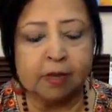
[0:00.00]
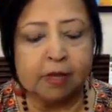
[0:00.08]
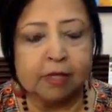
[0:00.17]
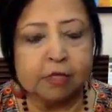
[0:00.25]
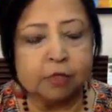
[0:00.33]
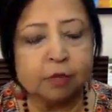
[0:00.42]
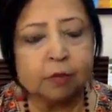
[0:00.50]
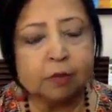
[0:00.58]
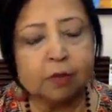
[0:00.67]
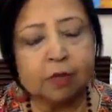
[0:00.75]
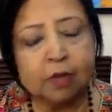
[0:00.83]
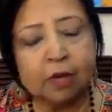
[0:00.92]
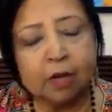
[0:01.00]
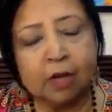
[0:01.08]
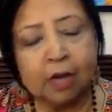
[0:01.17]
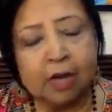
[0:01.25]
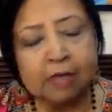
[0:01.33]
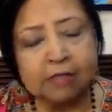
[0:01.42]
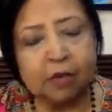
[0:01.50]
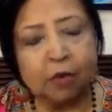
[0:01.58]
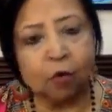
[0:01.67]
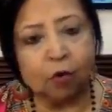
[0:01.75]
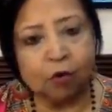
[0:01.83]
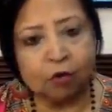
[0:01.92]
So as the
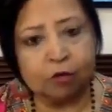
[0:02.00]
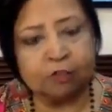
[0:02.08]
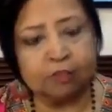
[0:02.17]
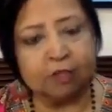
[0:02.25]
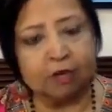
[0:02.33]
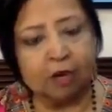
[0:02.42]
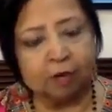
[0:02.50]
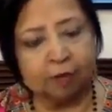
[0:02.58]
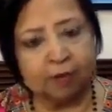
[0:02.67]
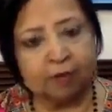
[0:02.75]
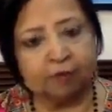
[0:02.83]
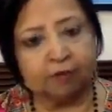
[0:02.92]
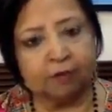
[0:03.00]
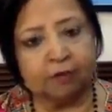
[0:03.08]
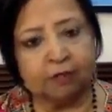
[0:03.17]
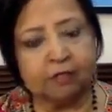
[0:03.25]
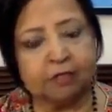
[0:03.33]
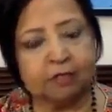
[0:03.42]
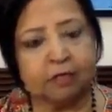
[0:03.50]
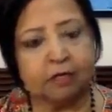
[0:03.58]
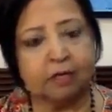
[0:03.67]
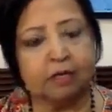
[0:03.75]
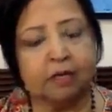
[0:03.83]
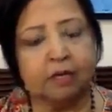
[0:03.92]
organs are up-leveled,
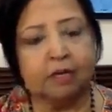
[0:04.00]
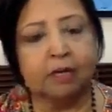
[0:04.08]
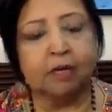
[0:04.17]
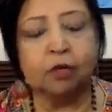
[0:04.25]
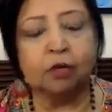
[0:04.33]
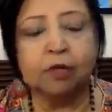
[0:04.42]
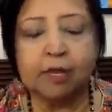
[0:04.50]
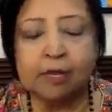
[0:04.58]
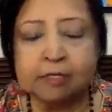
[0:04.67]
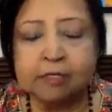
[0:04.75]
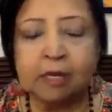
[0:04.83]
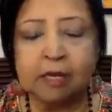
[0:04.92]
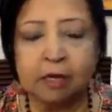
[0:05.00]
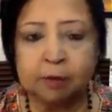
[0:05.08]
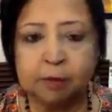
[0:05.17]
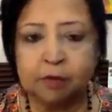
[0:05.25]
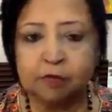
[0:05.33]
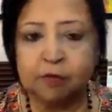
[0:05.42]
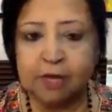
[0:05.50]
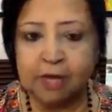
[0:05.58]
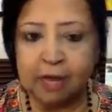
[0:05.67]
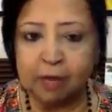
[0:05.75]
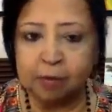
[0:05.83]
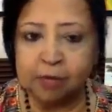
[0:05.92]
there is a little bit of
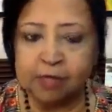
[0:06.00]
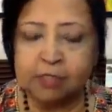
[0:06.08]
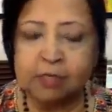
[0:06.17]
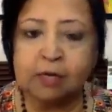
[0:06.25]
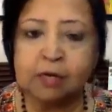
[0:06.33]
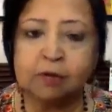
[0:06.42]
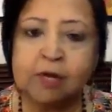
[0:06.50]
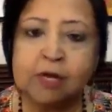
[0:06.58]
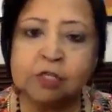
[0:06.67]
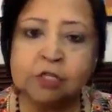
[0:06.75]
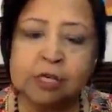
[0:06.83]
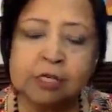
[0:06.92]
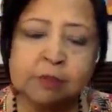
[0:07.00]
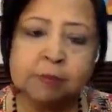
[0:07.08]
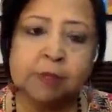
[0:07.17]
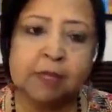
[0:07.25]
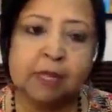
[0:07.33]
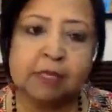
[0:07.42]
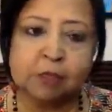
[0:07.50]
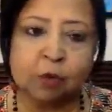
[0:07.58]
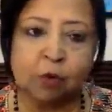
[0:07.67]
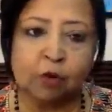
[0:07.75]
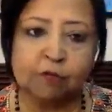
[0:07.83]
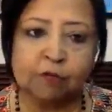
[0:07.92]
recalibration and a readjustment that is
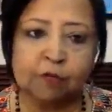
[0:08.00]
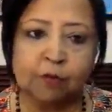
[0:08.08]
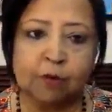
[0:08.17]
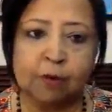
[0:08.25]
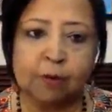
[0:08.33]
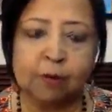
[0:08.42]
called for.